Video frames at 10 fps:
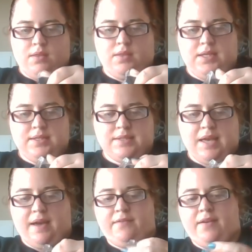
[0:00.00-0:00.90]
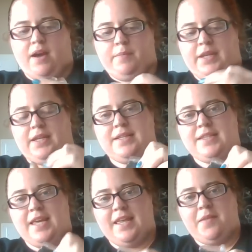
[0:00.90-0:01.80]
These have how many is
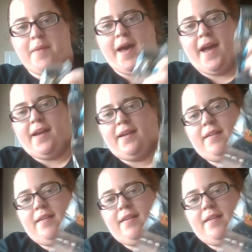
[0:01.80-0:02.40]
in the bag